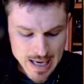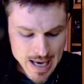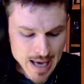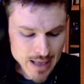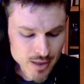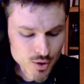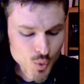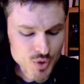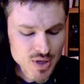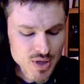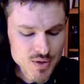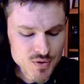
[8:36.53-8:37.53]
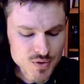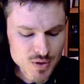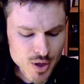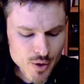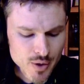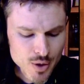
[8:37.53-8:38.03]
and in the worst-case
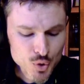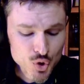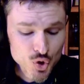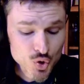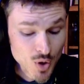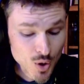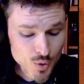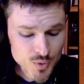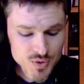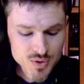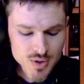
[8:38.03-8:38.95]
scenario, strokes,